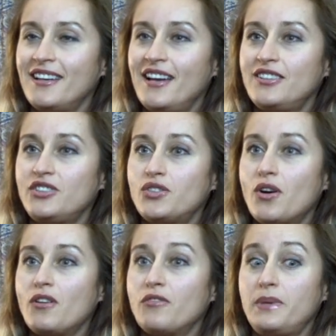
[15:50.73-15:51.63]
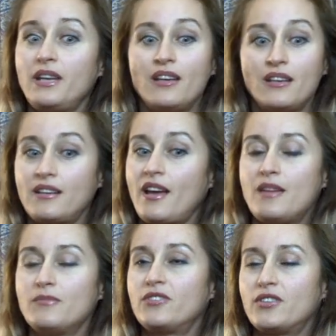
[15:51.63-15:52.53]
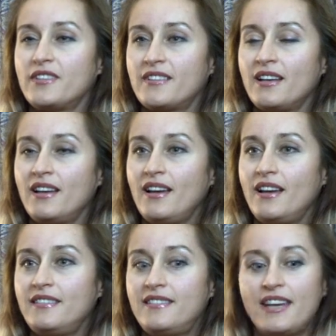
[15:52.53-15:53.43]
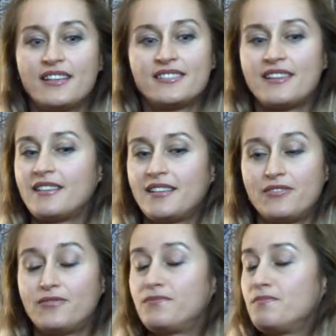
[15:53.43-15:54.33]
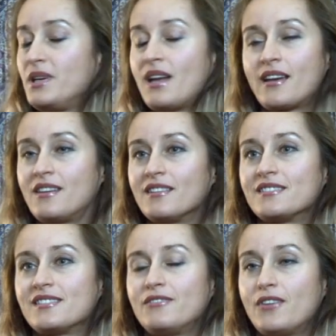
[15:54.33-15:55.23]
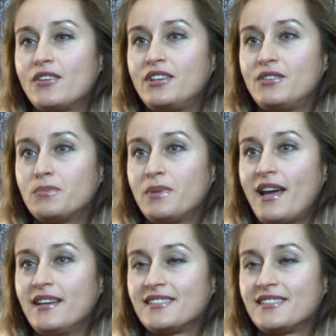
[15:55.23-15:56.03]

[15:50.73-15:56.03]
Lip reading: and the joy of being came forth, and things started miraculously fall into place.